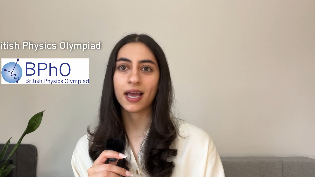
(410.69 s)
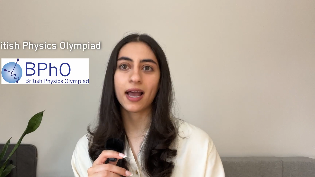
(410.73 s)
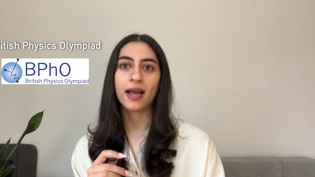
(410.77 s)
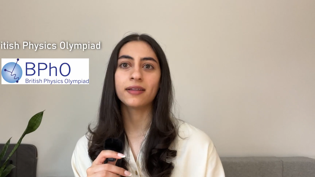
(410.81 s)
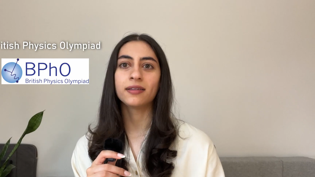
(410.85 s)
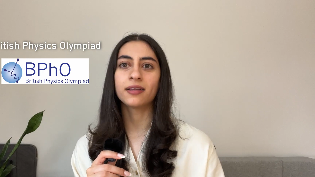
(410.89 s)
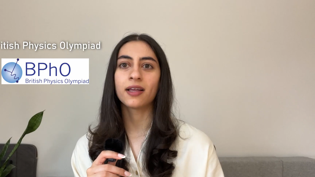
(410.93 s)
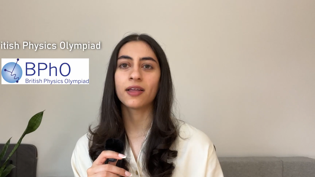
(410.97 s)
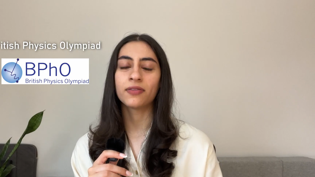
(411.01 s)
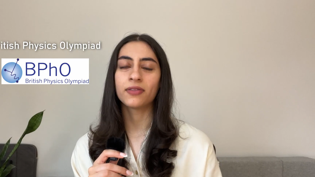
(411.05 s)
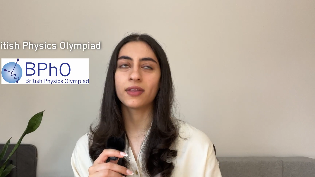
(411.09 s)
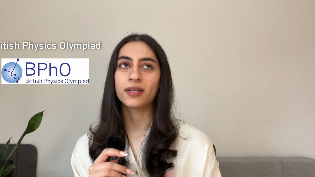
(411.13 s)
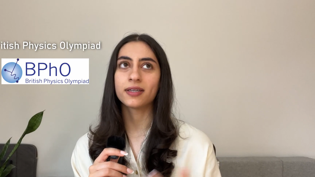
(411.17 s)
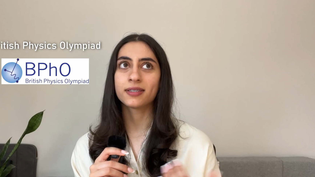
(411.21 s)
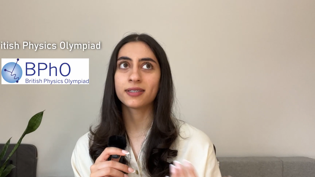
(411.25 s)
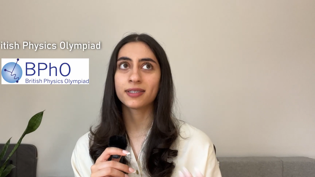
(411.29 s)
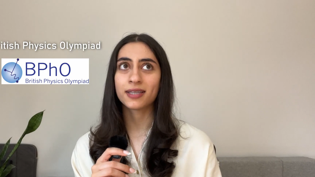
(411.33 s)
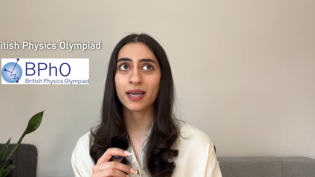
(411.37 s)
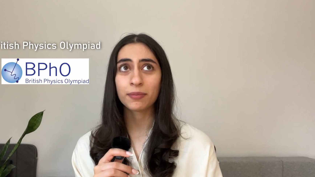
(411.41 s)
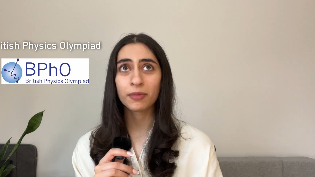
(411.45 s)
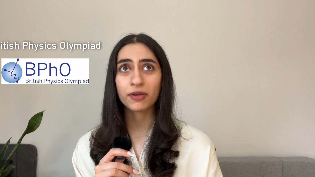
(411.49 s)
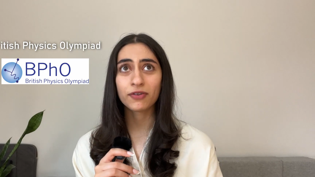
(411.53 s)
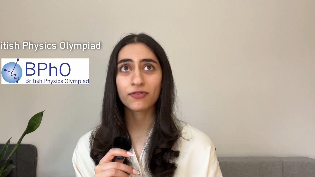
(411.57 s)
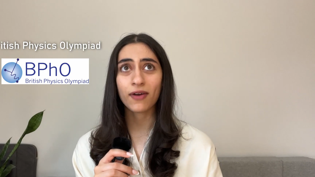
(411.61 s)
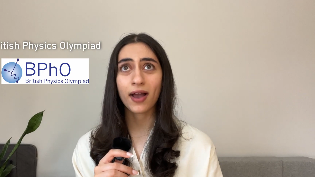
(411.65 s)
and then there's
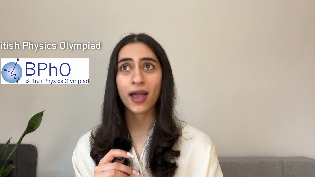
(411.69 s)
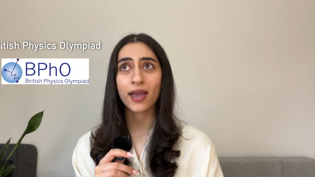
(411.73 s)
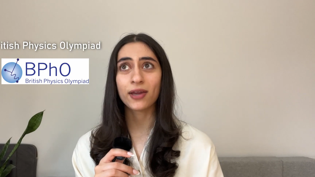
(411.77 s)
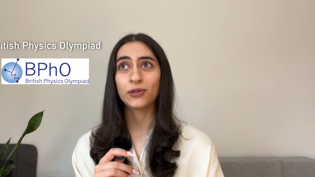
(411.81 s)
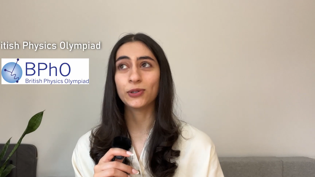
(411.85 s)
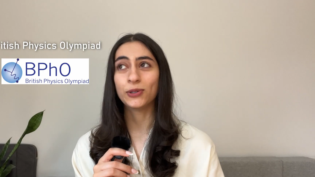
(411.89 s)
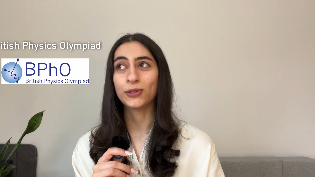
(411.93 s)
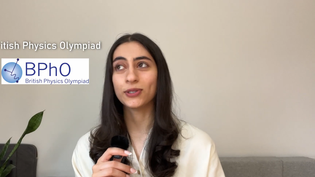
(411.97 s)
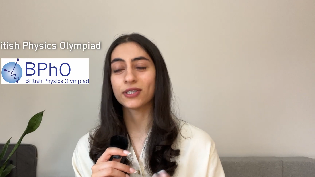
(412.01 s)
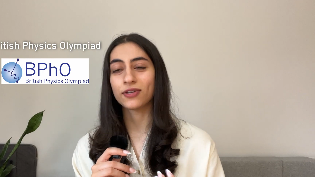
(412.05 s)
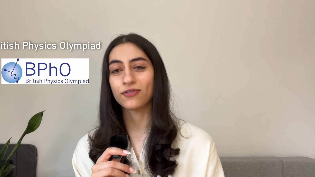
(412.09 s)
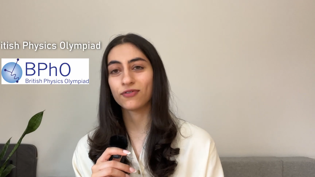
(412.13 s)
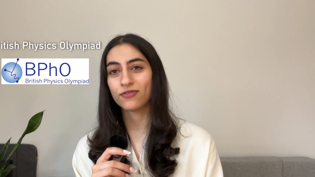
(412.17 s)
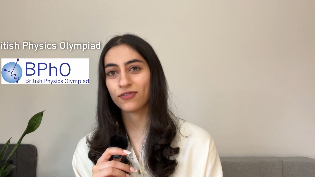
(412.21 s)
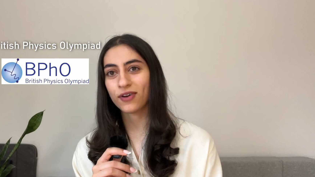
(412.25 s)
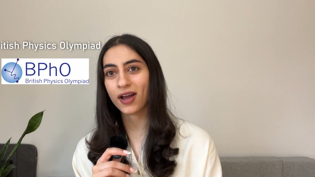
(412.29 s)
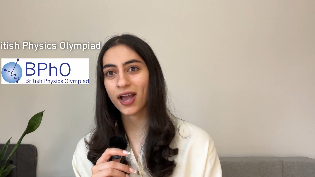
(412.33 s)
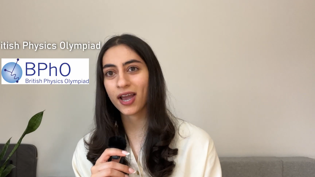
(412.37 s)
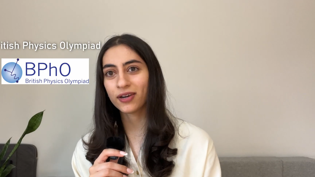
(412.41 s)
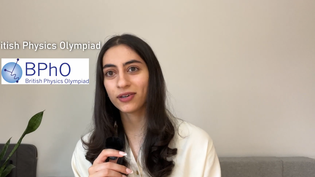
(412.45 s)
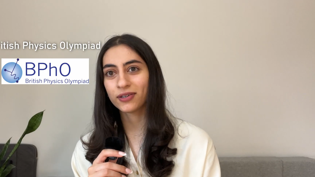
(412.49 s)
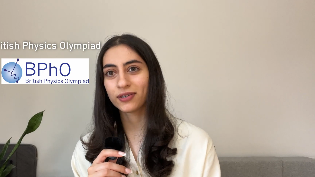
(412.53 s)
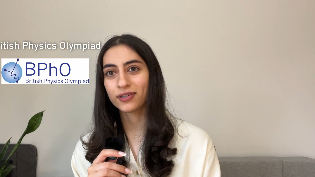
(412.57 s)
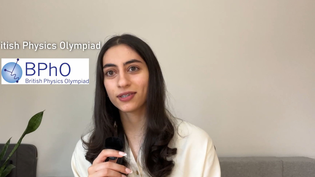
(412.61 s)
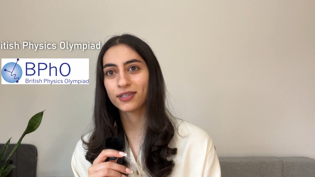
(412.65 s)
semi-finals and
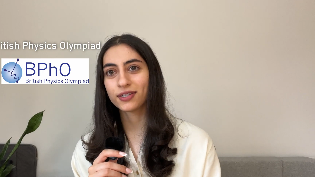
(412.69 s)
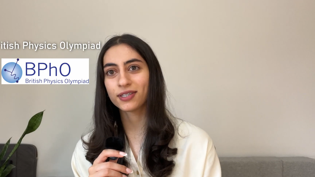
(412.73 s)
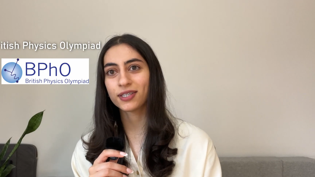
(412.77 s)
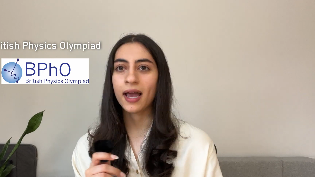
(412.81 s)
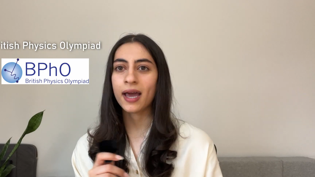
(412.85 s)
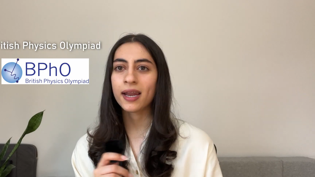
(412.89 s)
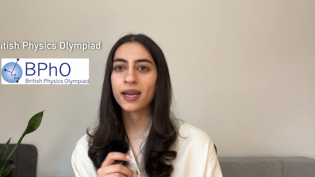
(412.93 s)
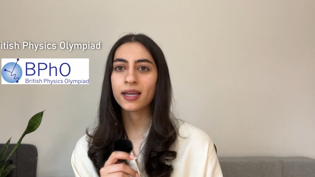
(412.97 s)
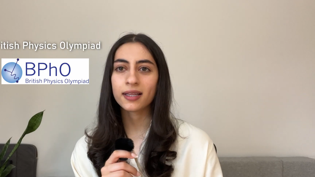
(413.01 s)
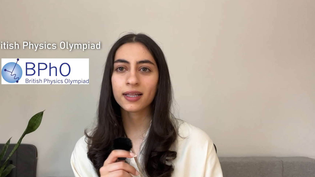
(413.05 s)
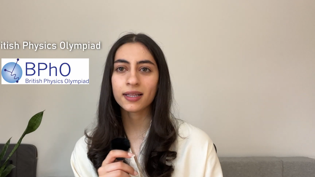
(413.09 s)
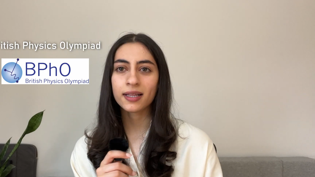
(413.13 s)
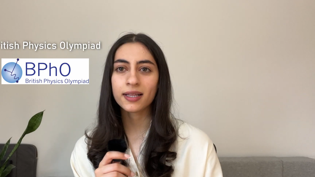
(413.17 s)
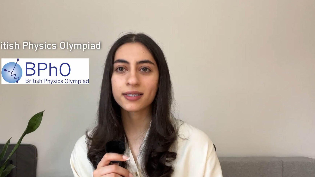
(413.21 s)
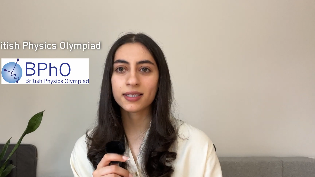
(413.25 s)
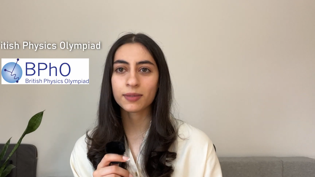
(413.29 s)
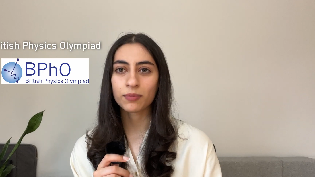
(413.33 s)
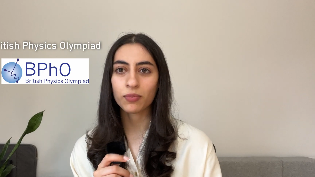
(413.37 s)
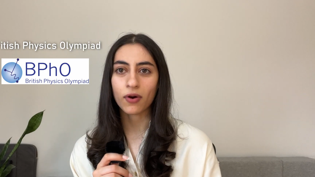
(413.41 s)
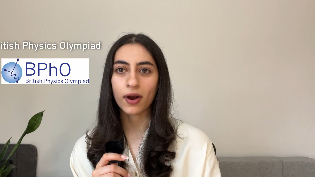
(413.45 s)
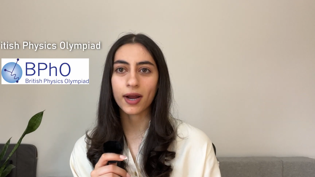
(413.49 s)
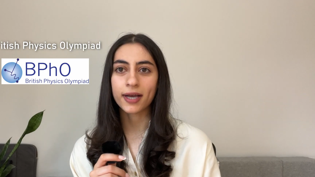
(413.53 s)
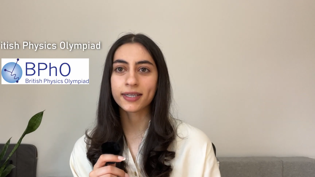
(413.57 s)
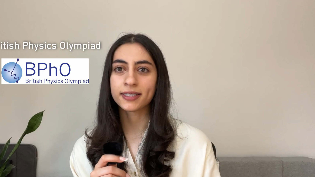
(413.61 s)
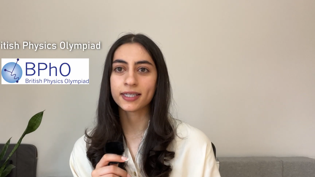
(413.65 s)
finals and I think there's a
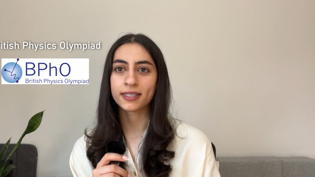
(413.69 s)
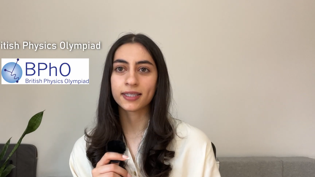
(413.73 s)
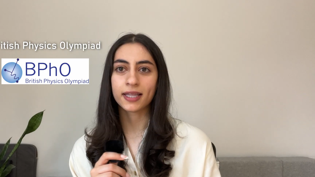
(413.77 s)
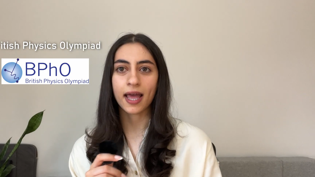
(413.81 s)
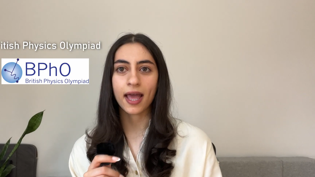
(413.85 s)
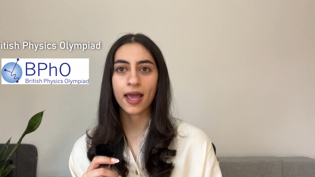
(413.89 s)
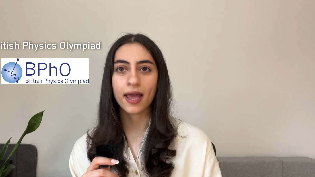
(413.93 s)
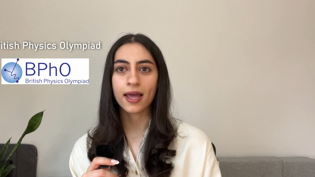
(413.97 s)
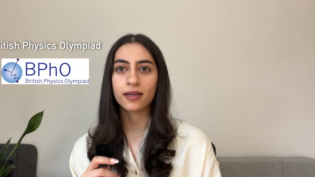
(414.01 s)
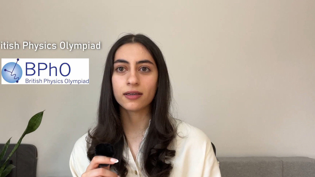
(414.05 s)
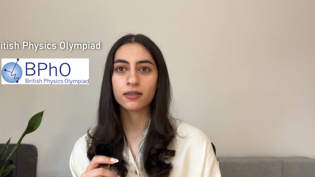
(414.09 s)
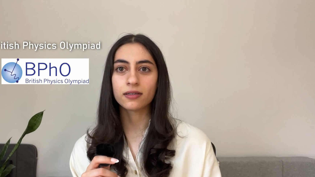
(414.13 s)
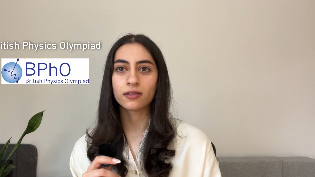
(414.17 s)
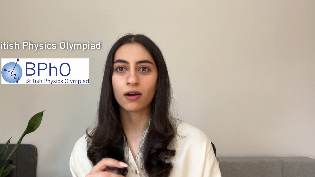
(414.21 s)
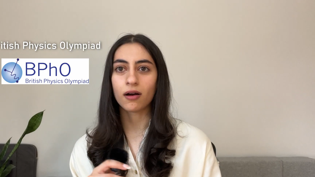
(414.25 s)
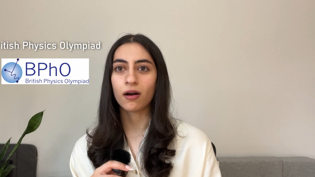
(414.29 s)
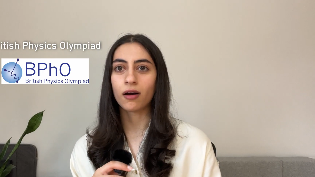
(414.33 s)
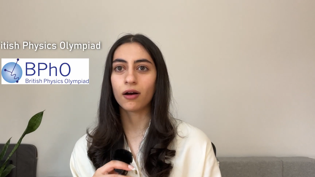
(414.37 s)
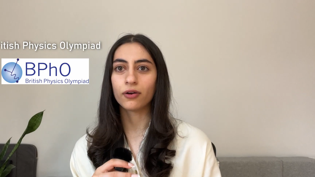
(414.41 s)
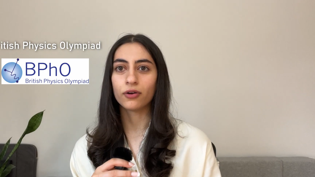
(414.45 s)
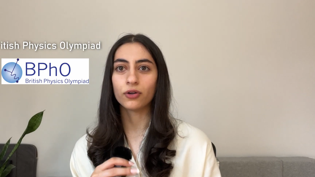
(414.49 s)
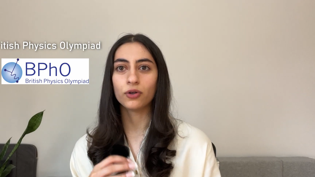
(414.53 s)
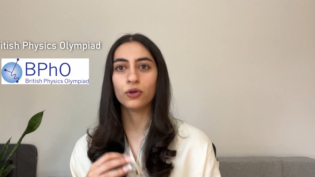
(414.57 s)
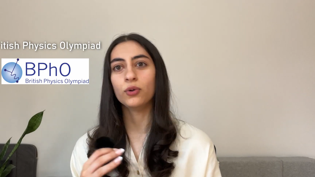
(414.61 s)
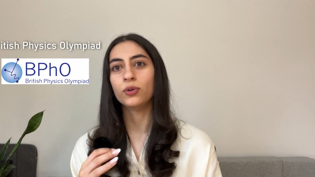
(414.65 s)
prize at the end
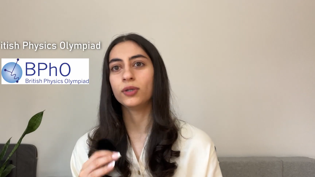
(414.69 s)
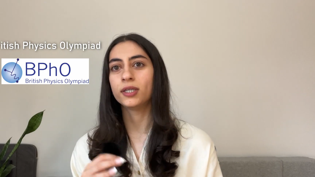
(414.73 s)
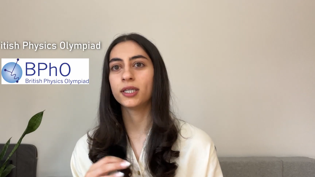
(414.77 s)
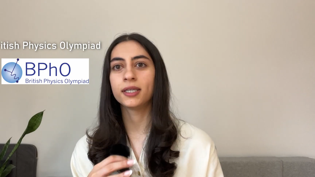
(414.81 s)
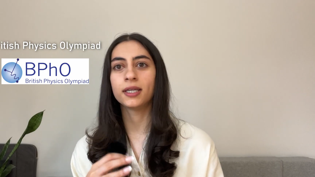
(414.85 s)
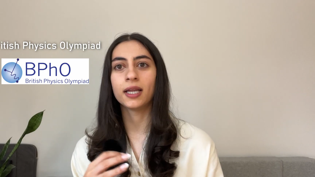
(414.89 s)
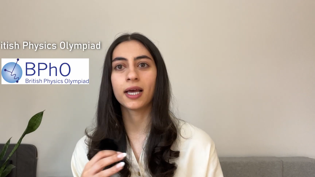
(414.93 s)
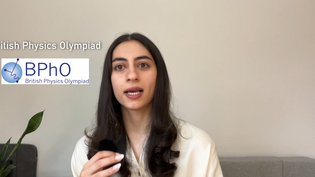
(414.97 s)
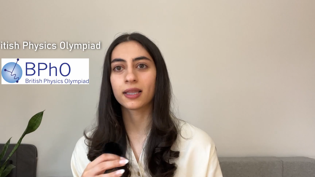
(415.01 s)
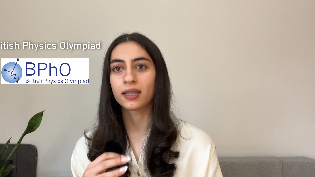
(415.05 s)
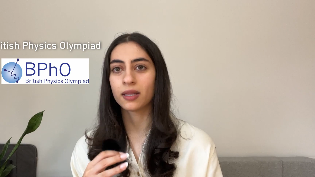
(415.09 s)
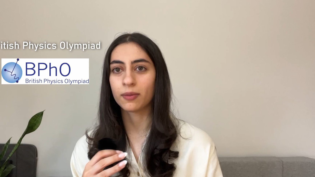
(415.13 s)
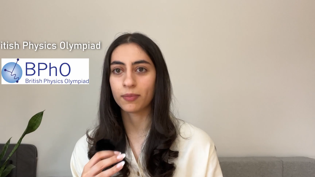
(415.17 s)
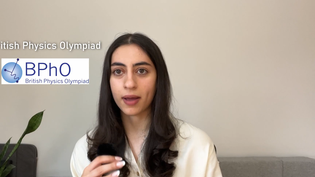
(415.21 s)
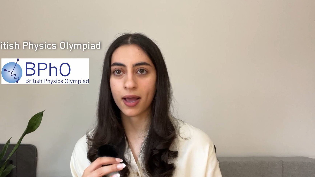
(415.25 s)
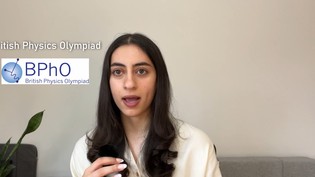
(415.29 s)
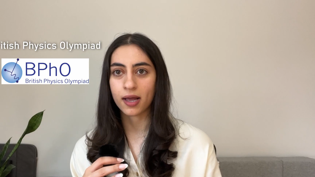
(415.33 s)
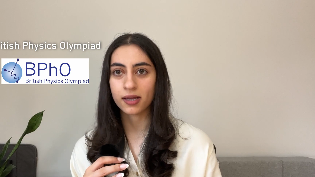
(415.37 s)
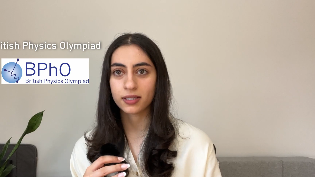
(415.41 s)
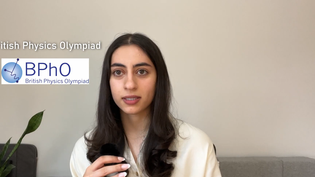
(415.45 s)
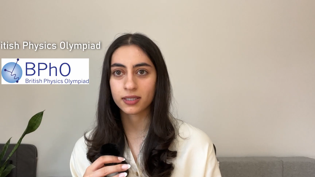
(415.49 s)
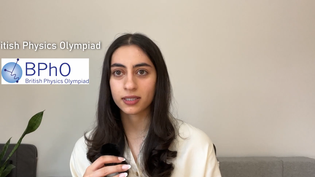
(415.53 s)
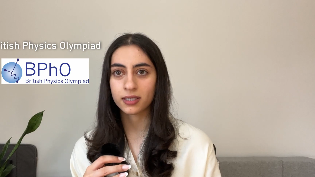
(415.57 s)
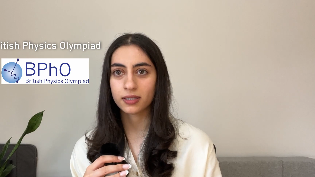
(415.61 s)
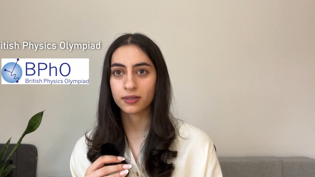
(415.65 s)
on who did like the
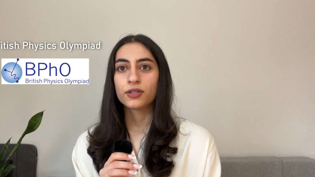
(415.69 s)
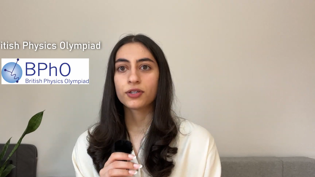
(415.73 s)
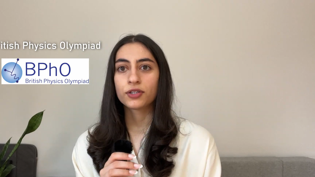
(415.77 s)
best.